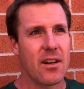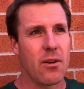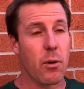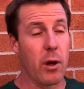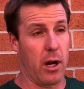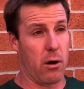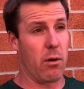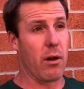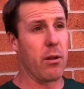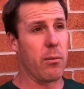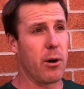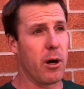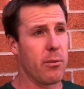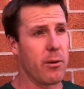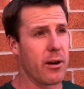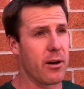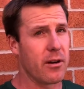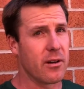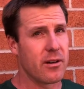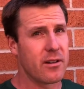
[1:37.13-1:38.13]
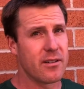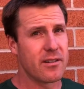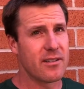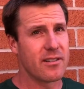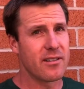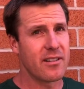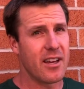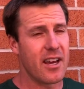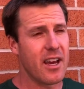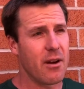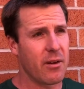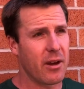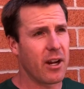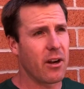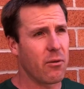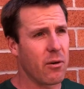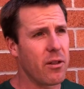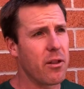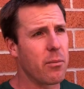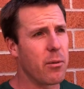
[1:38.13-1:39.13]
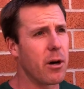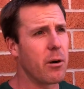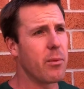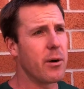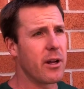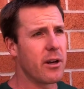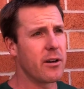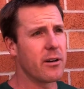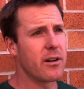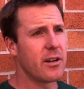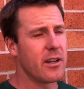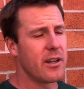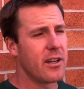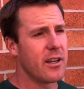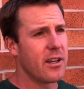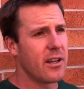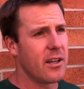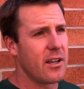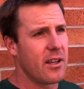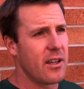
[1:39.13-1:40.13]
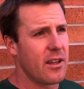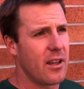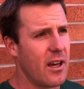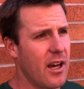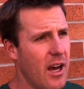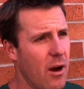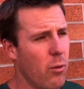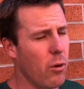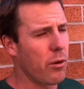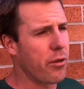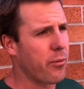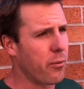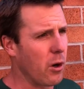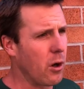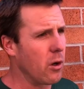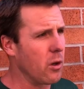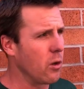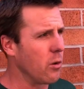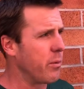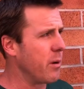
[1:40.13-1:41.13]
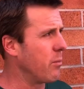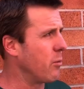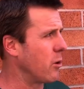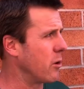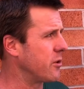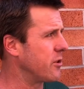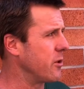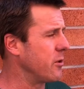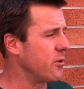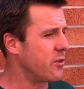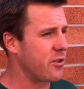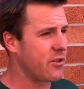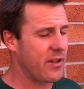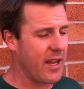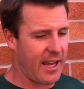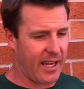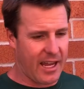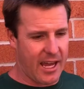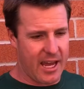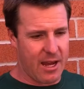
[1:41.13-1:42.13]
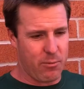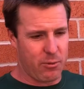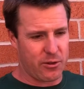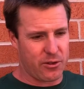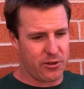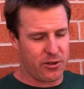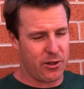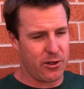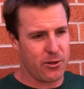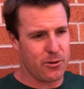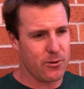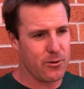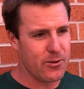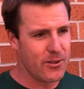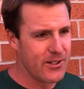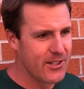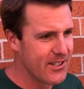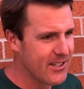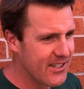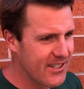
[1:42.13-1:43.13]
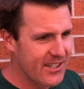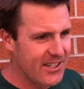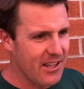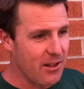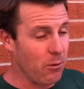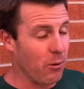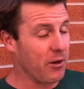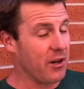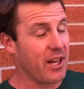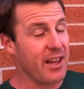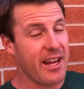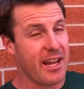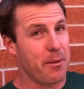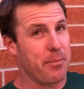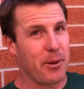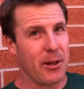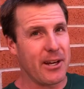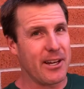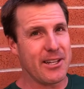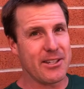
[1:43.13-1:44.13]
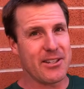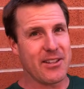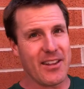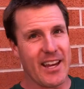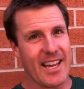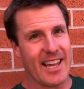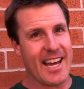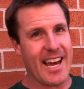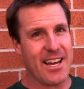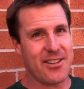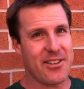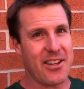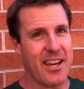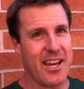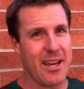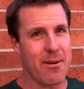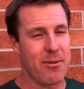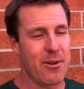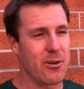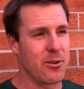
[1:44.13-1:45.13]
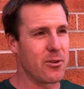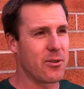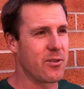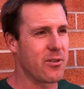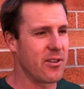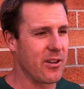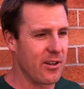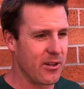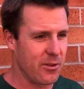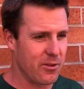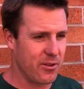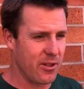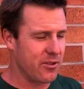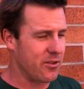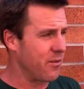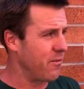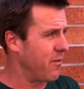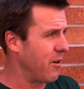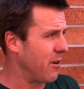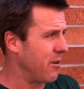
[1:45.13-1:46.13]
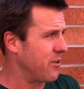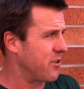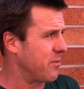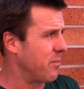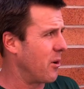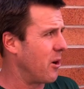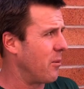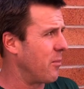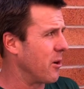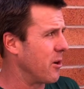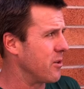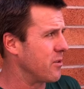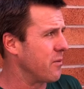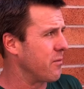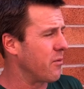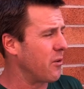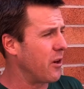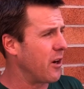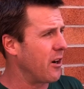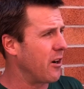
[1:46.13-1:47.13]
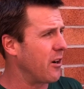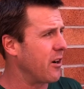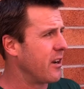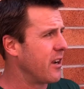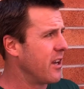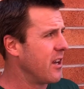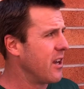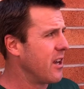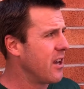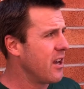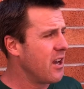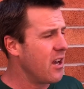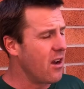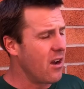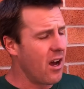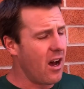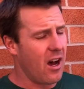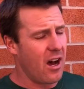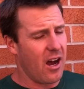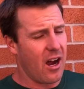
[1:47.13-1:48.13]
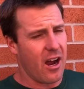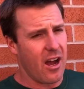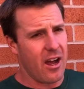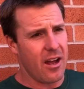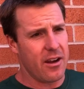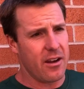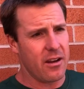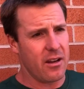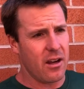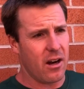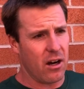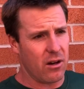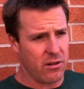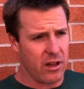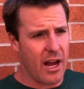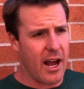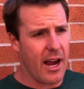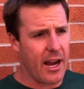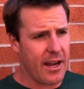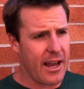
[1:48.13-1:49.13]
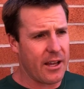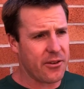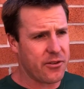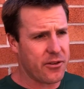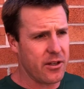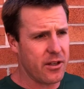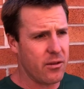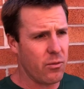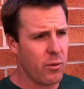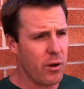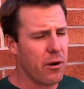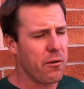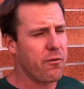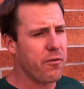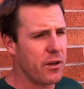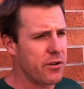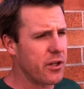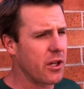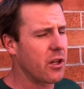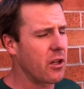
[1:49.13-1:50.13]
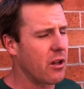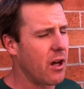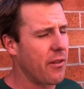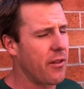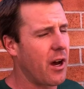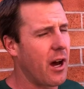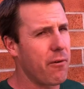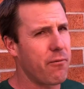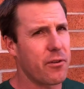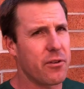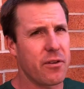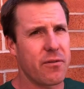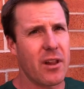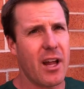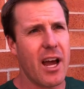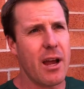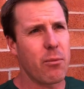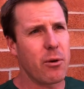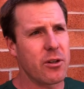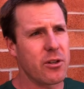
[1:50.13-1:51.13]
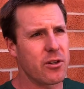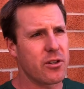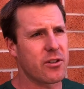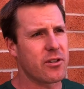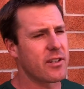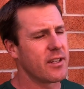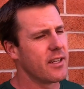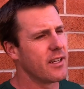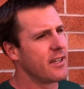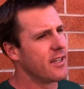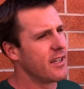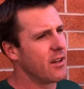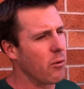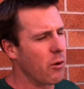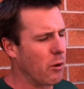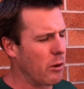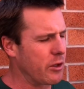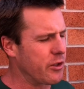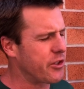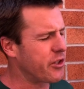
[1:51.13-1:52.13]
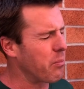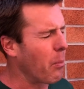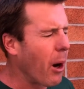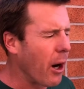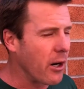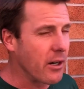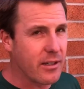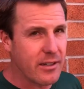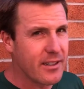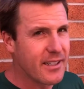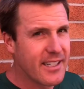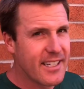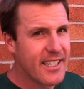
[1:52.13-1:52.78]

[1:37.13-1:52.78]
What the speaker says: We got to run the ball better. Yeah, we got to run the ball better. We'll throw a little bit more, too. It's just that game was so there weren't a lot of plays in that last game, and it was, you know, such a very small margin for error. Our line has to we were physical on the offensive line. We weren't smart.